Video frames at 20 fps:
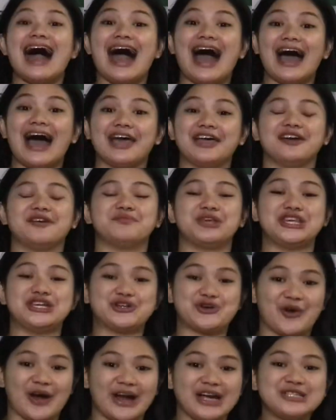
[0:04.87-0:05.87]
I am a
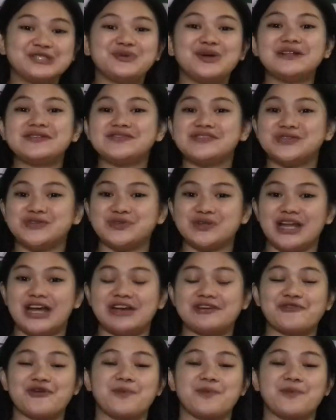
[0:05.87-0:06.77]
grade 12 student